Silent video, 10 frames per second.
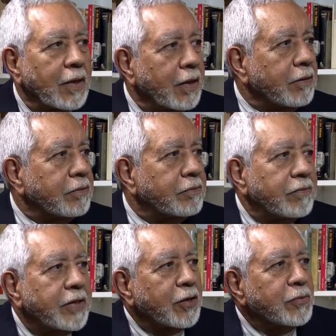Oh,
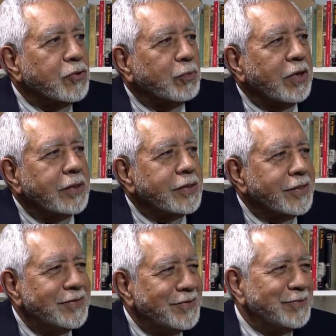thank you, Mr. Price.
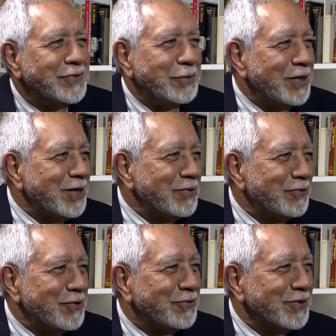VB, I've
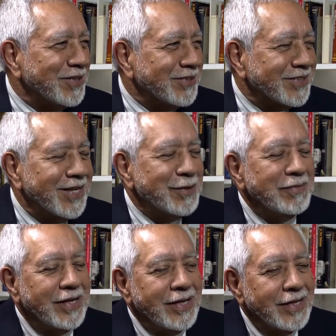known you for a long time.
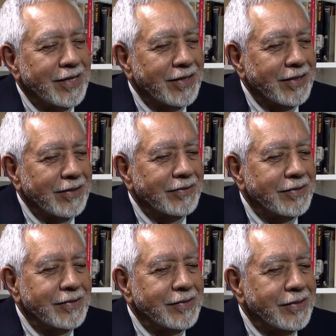Yeah.
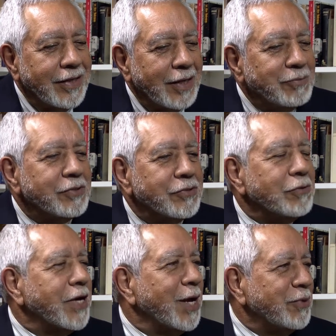I'm just
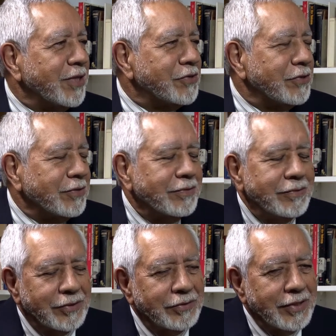so happy that you're
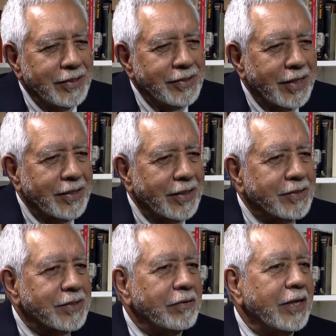doing this. I think
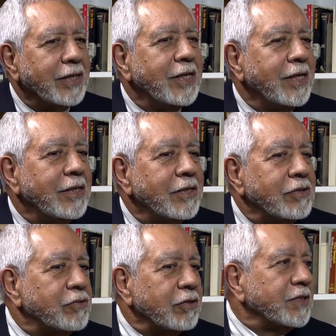it's a great
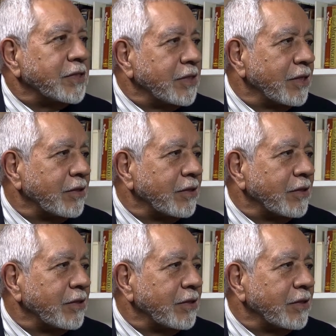service.